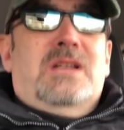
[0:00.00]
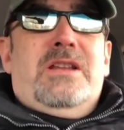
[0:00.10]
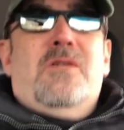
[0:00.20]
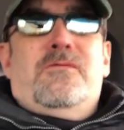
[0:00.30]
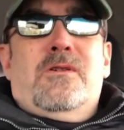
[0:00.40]
I
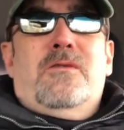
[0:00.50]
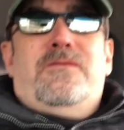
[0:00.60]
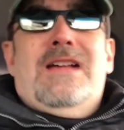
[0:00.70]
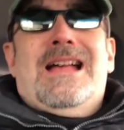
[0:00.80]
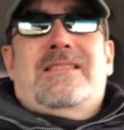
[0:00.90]
know for a
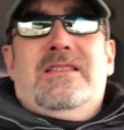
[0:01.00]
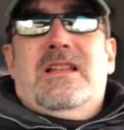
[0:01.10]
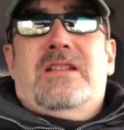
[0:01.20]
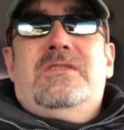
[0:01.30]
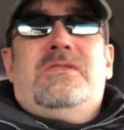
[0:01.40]
fact that
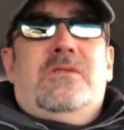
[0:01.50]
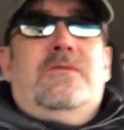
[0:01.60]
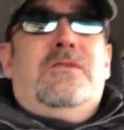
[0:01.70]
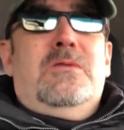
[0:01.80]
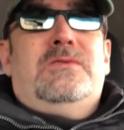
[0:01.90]
I could start a
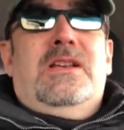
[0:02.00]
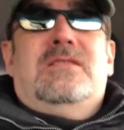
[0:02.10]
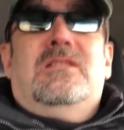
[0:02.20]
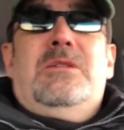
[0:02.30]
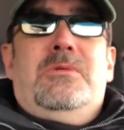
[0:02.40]
phone
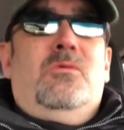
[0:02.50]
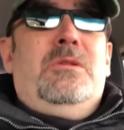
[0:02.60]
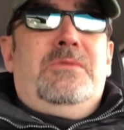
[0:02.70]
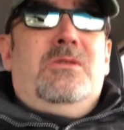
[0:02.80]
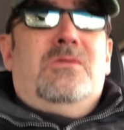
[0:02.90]
sex line, but
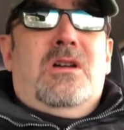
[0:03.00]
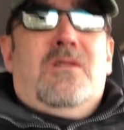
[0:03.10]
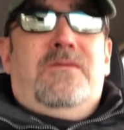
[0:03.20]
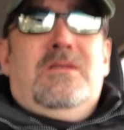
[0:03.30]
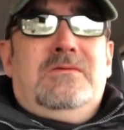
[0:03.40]
women don't
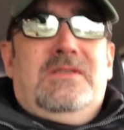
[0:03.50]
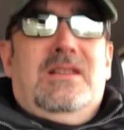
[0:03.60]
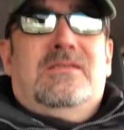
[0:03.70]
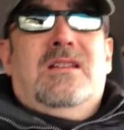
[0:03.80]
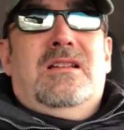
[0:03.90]
call phone
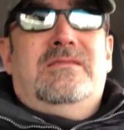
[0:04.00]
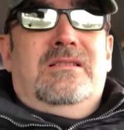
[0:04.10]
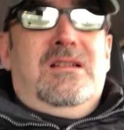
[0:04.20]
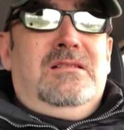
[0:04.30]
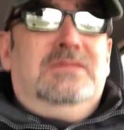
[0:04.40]
sex lines.
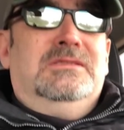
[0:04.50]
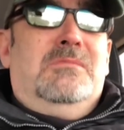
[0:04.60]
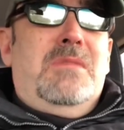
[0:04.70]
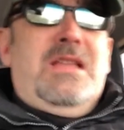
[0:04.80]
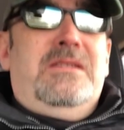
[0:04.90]

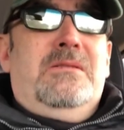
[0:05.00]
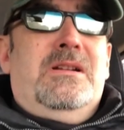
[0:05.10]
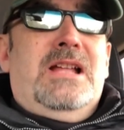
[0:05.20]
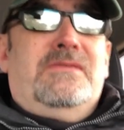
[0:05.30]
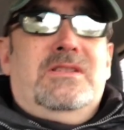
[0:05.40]
Men do,
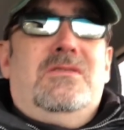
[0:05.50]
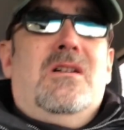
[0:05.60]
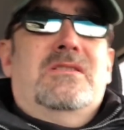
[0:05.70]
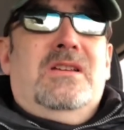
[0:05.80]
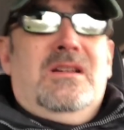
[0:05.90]
i I have to
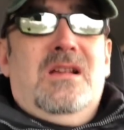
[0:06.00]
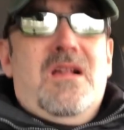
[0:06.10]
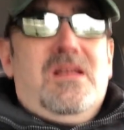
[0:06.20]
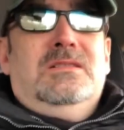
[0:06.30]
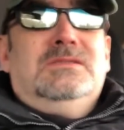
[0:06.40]
talk to
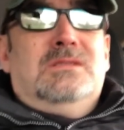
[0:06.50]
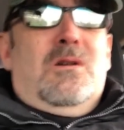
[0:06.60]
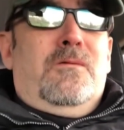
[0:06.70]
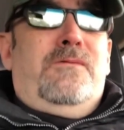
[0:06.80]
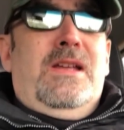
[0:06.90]

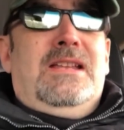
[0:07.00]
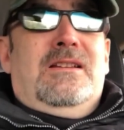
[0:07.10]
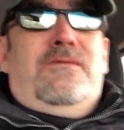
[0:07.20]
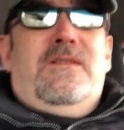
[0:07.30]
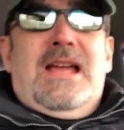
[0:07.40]
old fake,
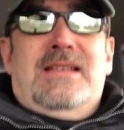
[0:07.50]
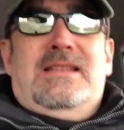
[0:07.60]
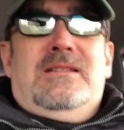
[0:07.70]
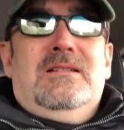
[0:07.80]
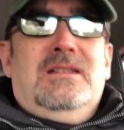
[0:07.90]
fat
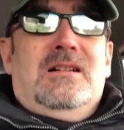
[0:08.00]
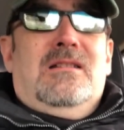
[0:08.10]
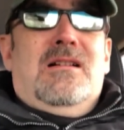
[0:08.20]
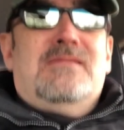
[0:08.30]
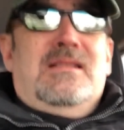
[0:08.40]

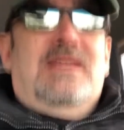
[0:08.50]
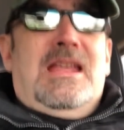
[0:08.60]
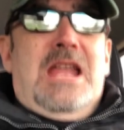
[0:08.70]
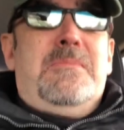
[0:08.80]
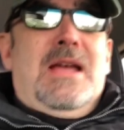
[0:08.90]
closeted the
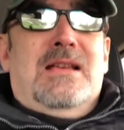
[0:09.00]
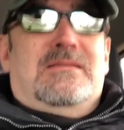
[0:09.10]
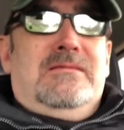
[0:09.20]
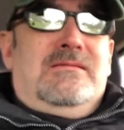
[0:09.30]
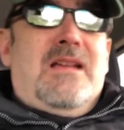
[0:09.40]
gay
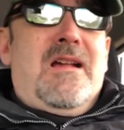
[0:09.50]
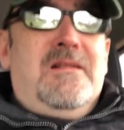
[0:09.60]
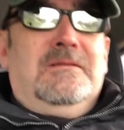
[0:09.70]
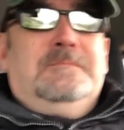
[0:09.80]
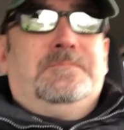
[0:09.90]
bastards
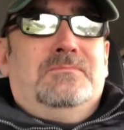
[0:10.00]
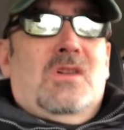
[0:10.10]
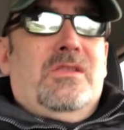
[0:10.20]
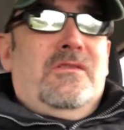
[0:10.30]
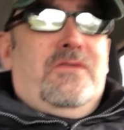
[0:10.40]

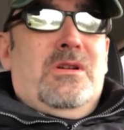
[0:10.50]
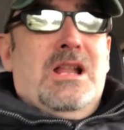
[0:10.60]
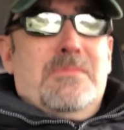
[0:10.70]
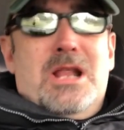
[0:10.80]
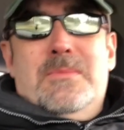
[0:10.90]
on the phone.
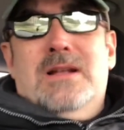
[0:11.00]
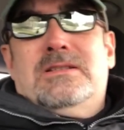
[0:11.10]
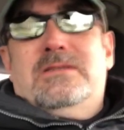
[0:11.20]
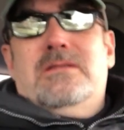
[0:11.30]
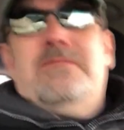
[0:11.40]
I'm not about
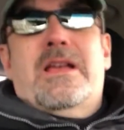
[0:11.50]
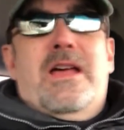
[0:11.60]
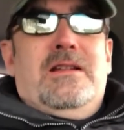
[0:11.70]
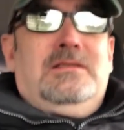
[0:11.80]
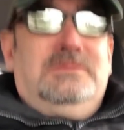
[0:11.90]
to do that.